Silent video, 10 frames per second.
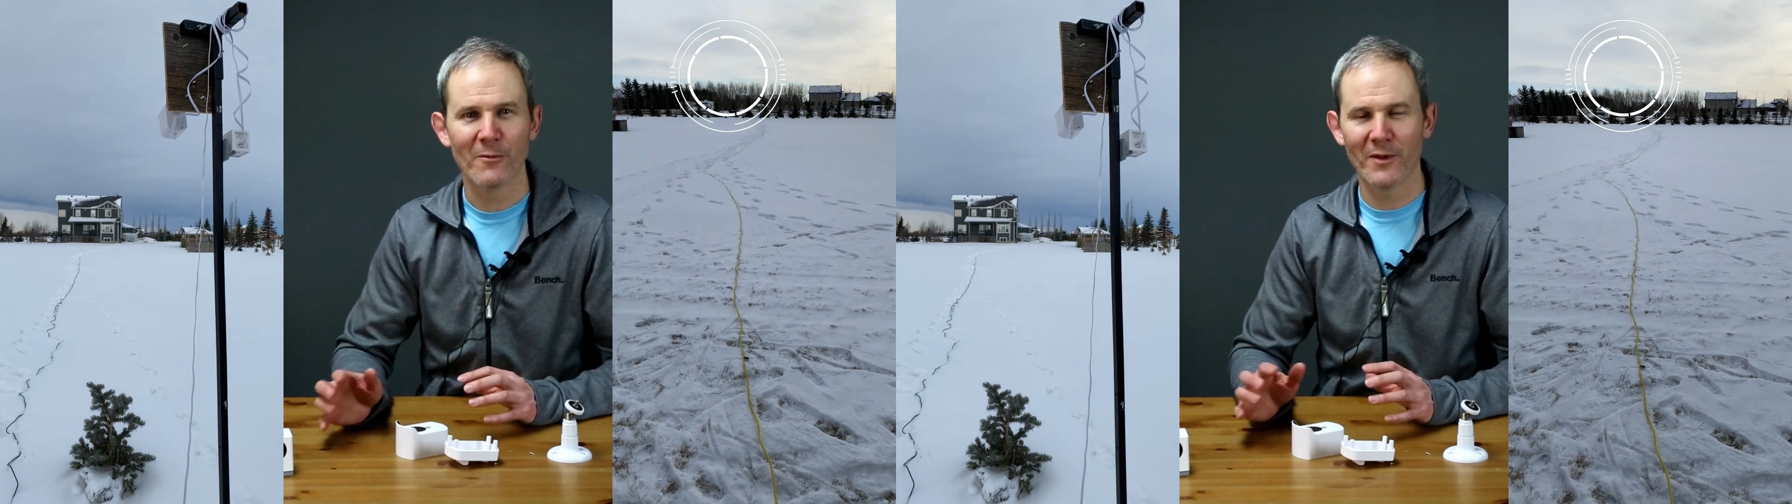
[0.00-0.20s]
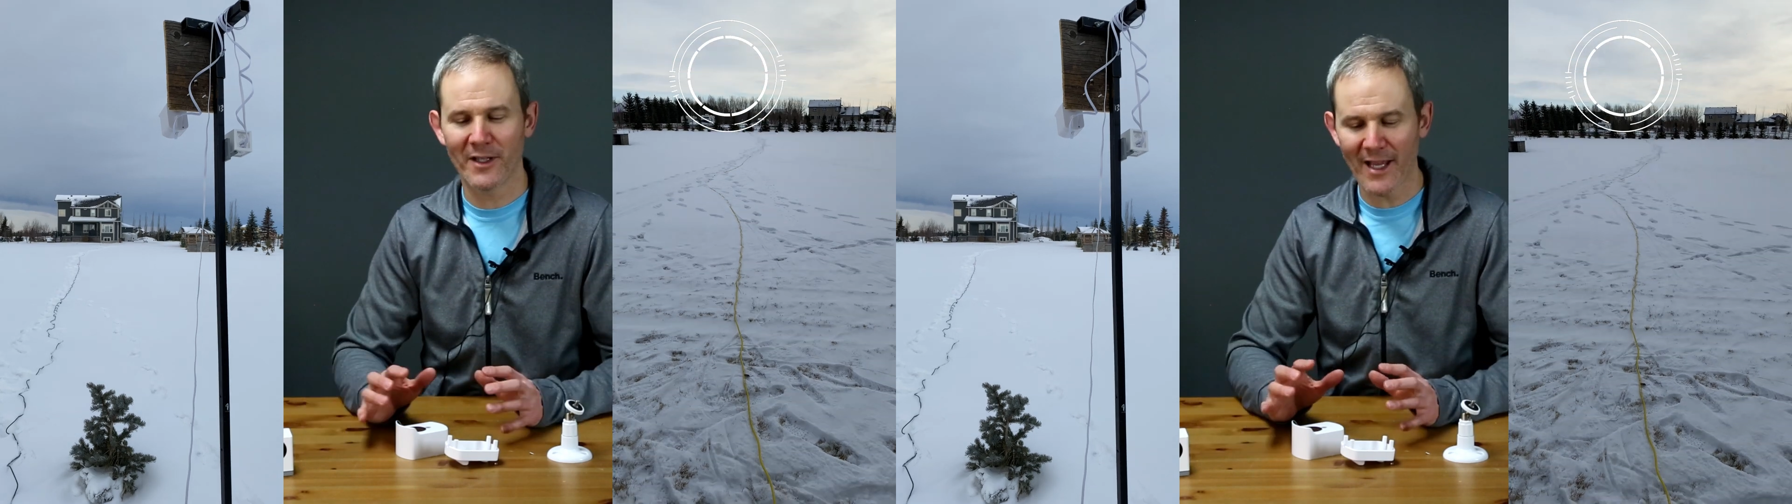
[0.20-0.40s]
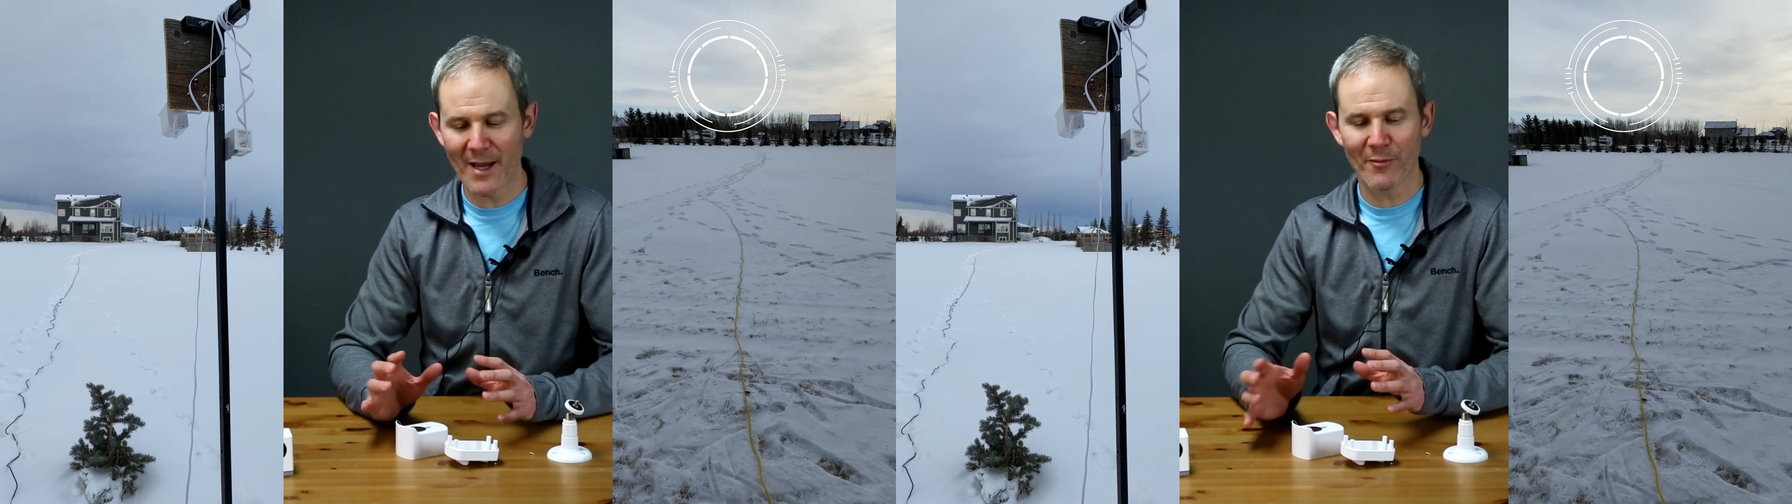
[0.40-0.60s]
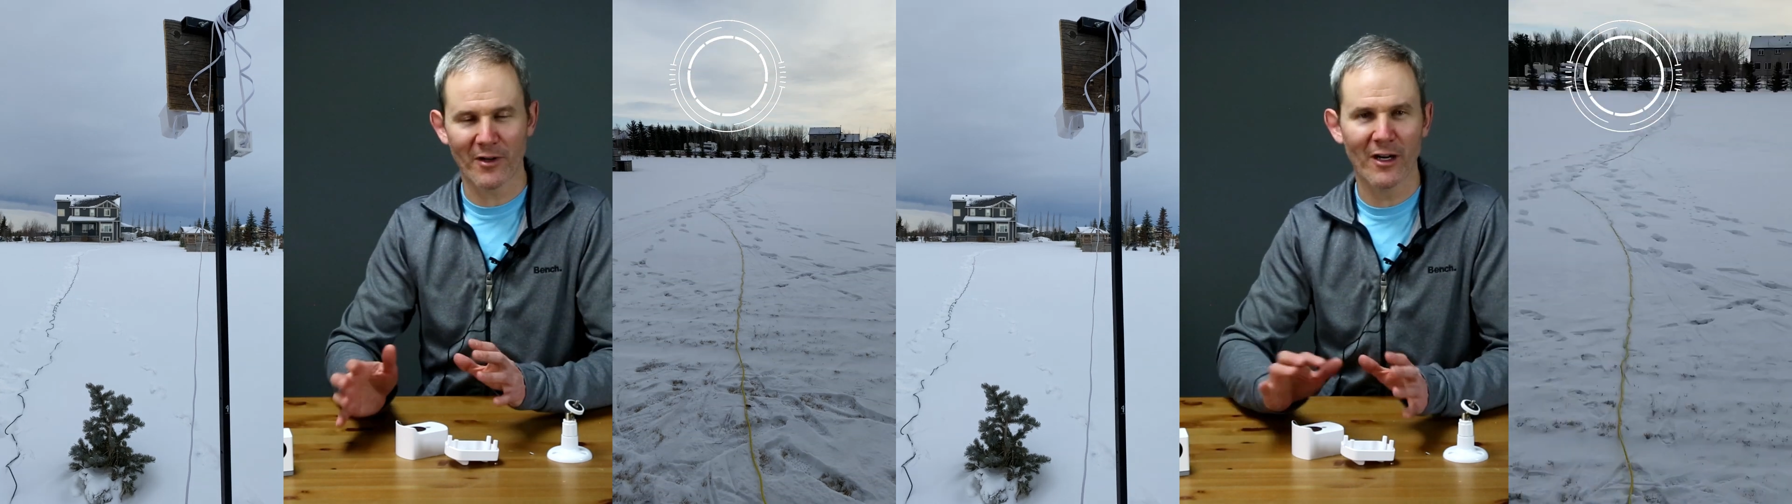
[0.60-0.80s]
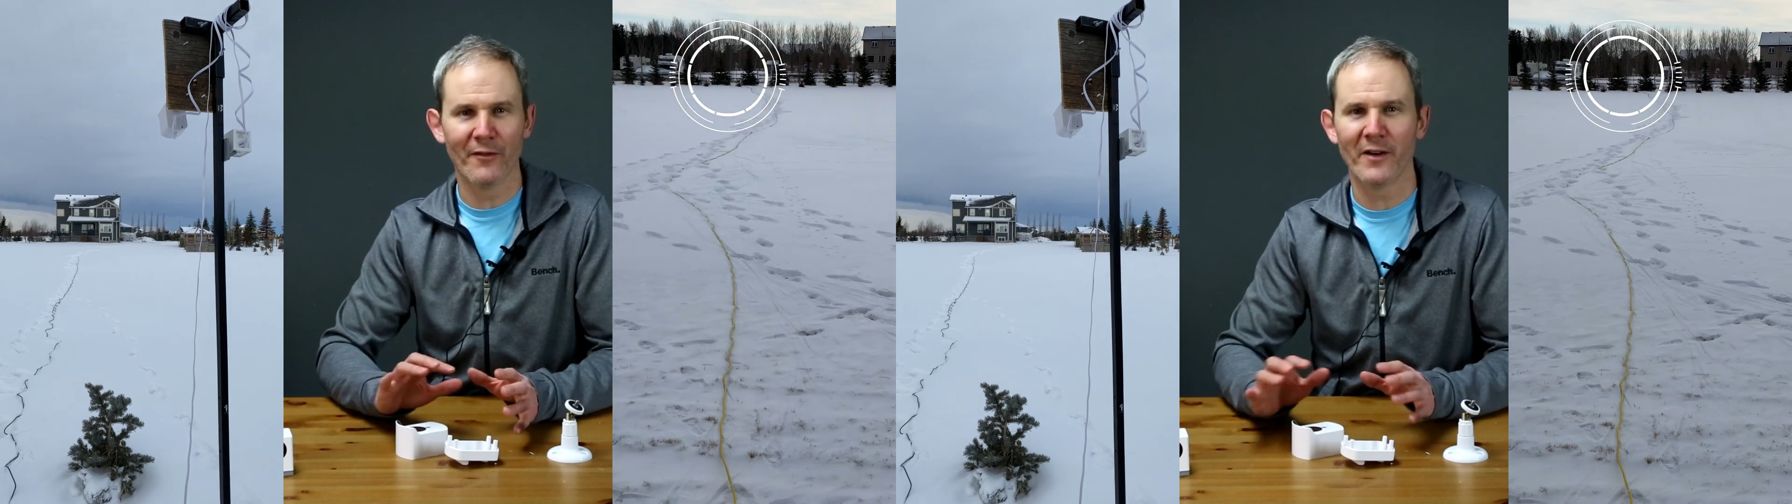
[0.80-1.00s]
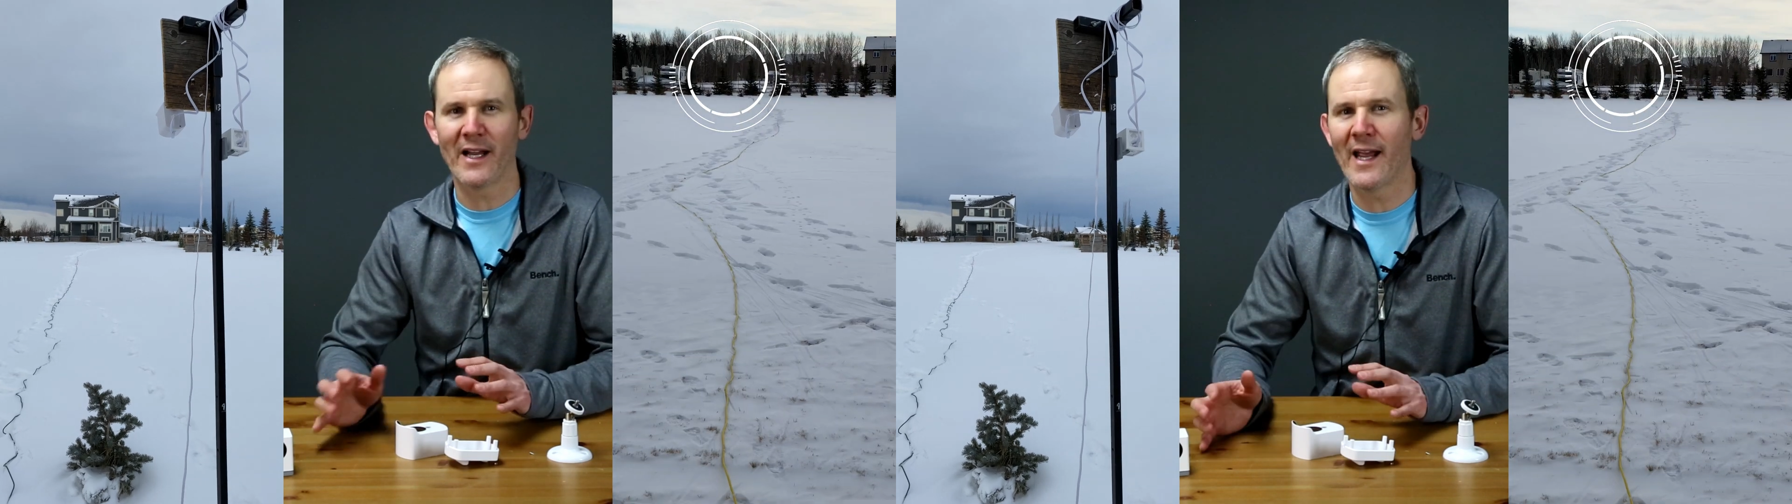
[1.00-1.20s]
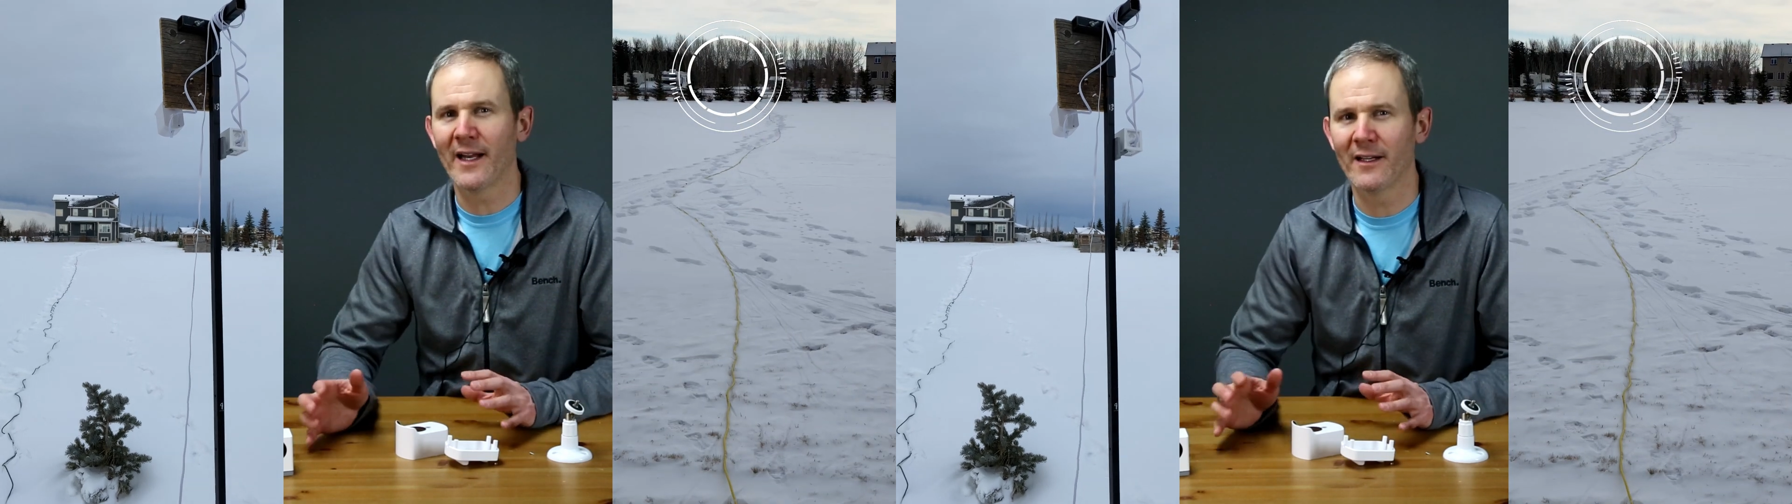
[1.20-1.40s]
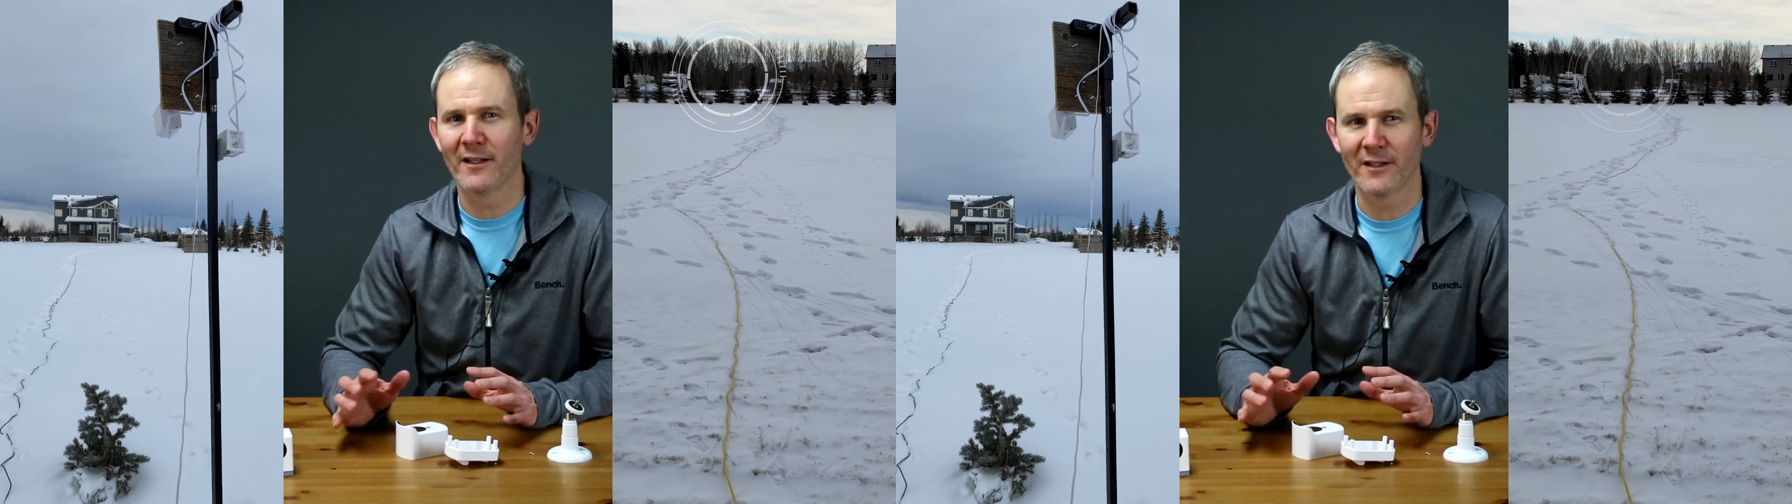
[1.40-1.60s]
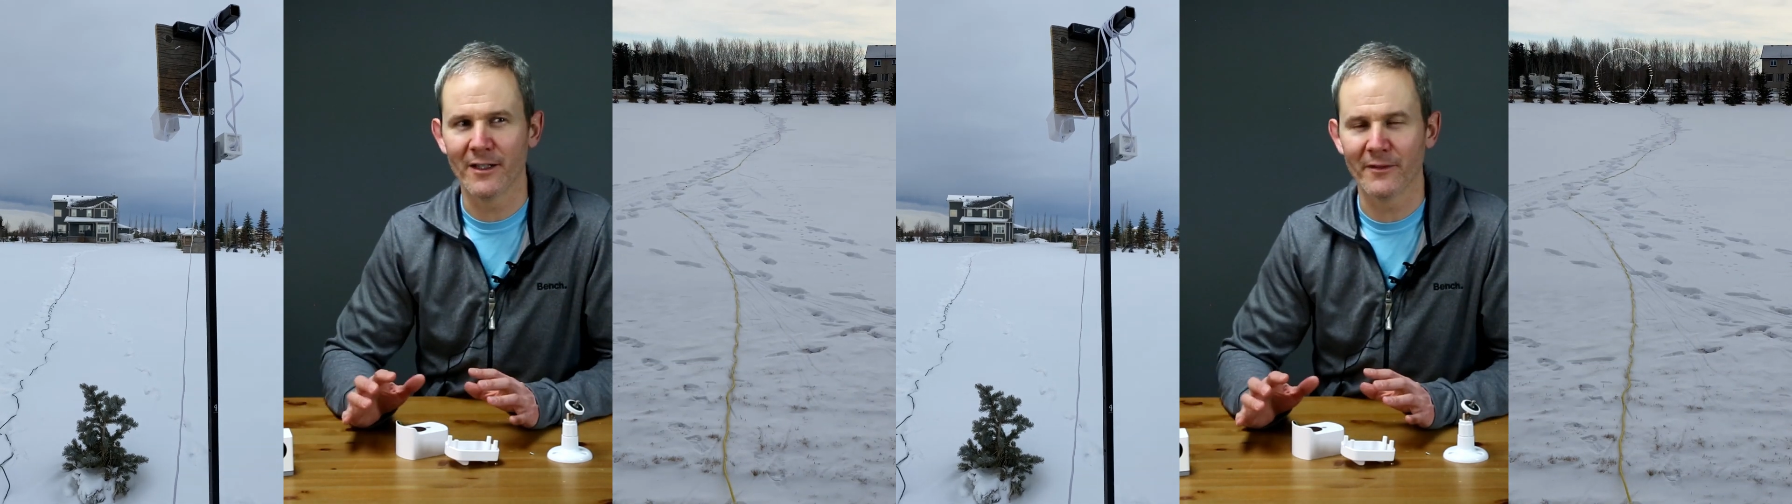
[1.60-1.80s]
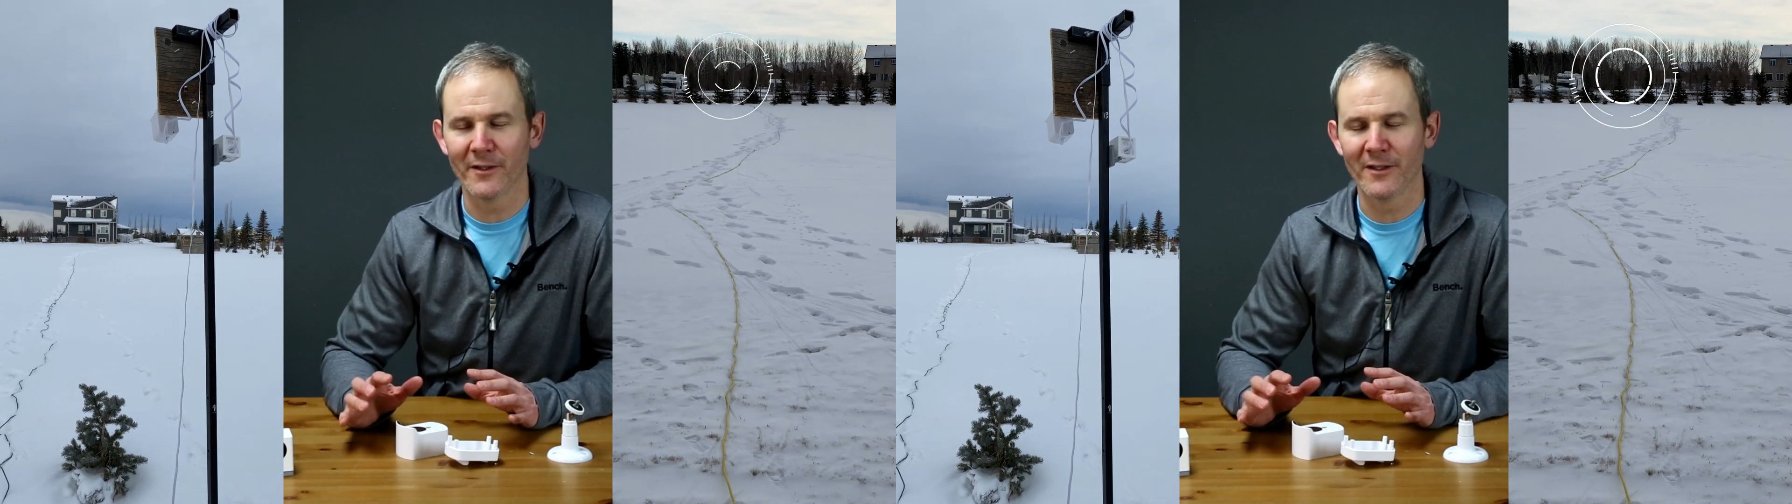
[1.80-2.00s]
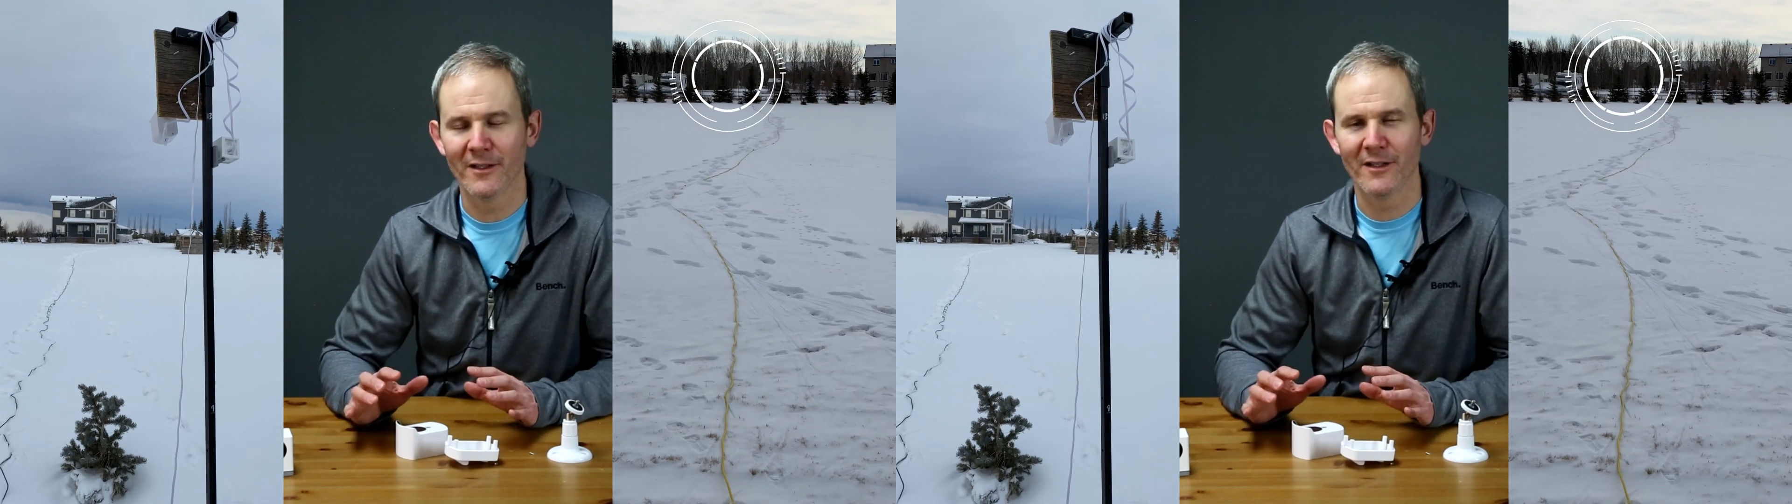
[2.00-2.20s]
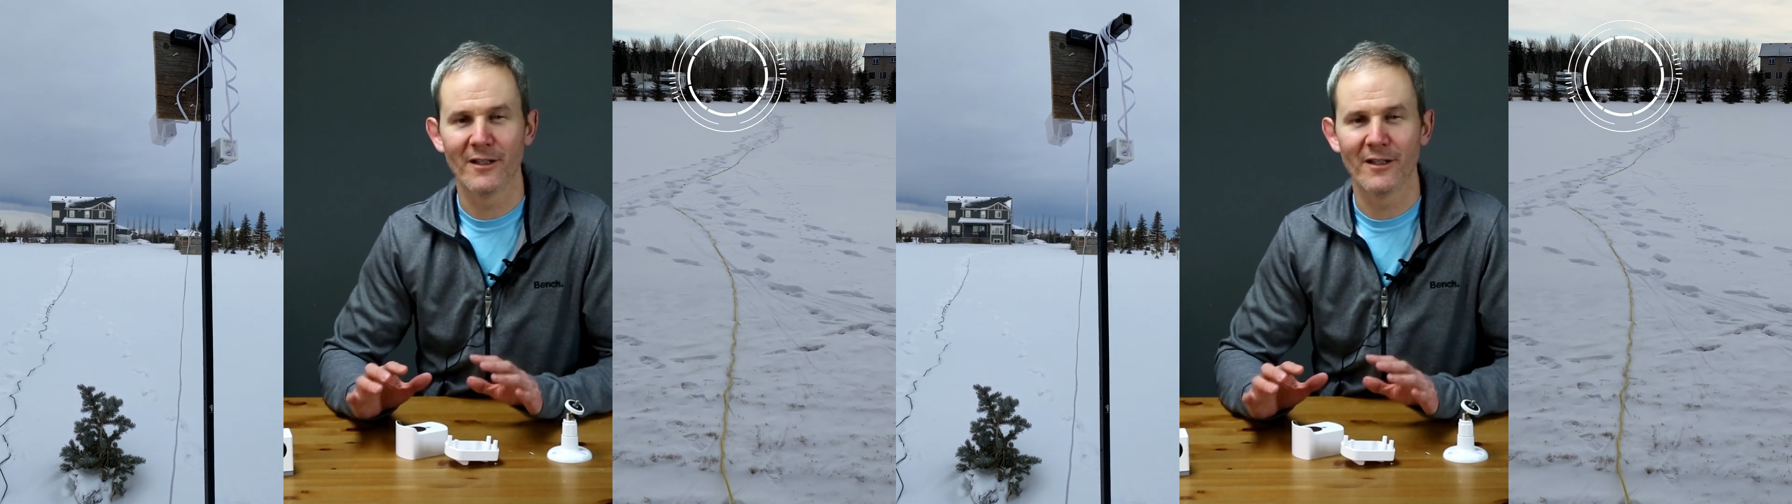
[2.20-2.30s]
with the camera covered and uncovered.